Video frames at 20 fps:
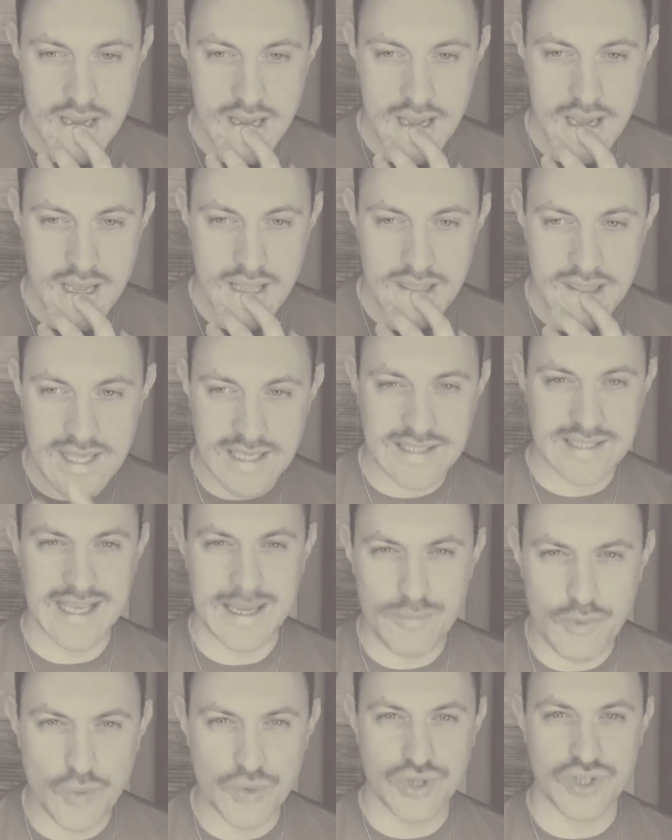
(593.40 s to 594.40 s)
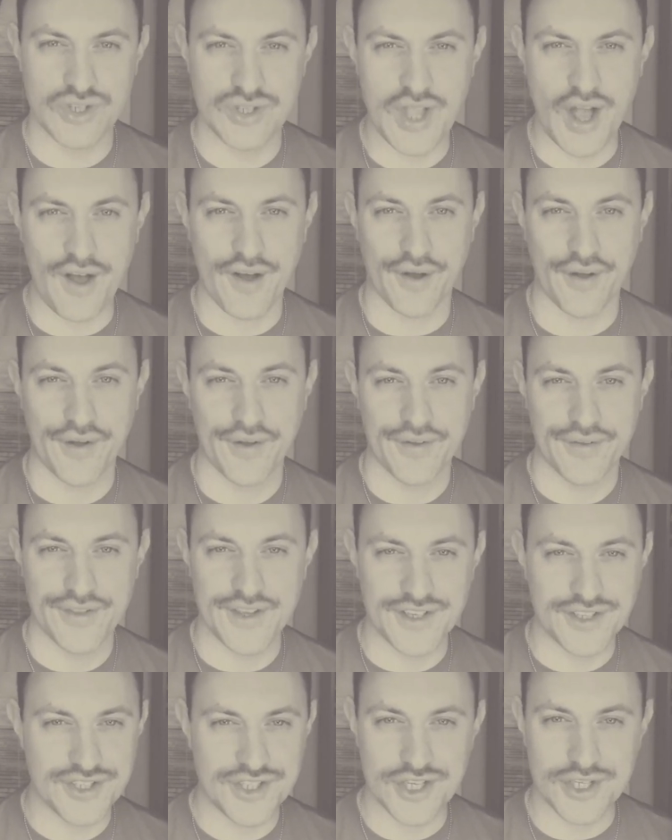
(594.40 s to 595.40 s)
the same old stuff, that's
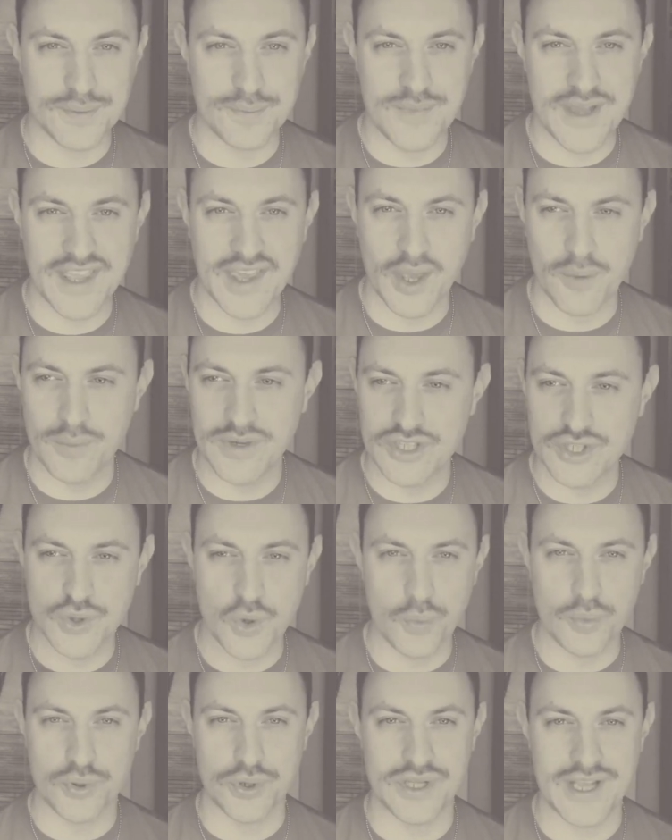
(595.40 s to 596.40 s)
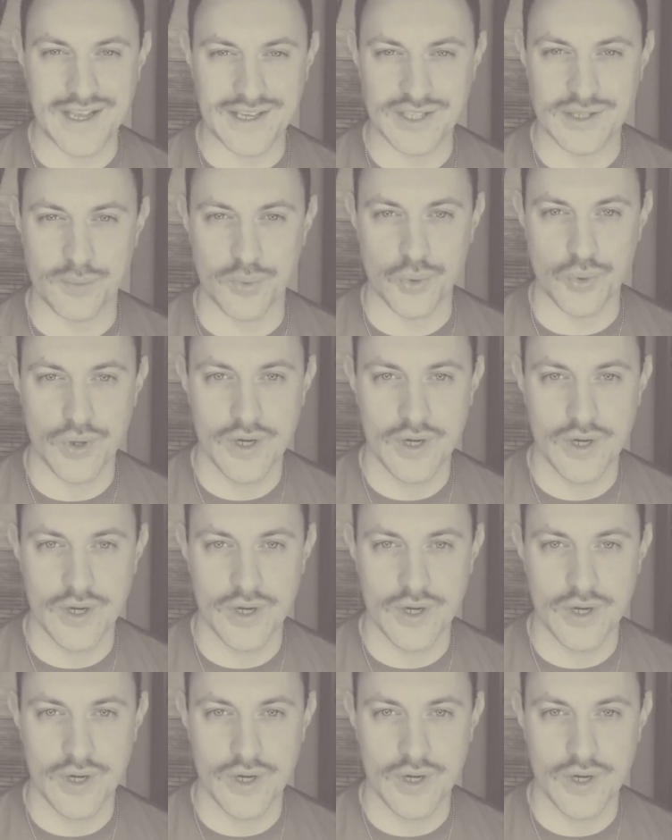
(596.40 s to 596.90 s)
just making me so predictable.